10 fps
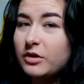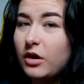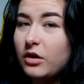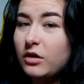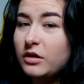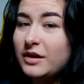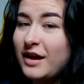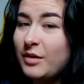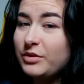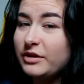call an
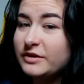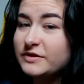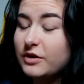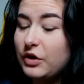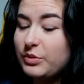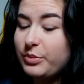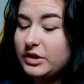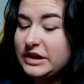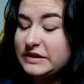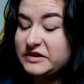ambulance. Call the
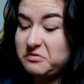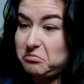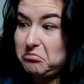police.